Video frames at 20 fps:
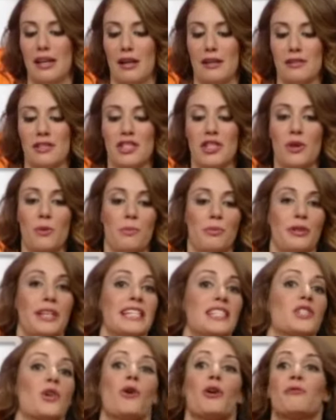they are, so
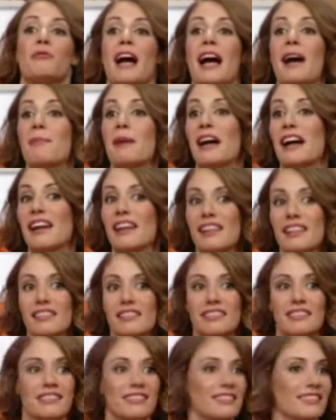priest or rabbi.
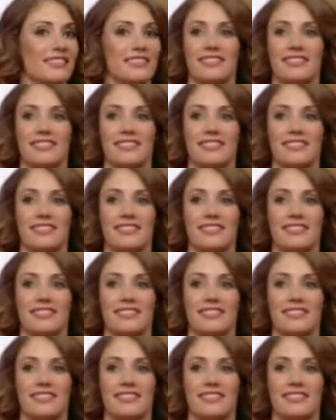Wow,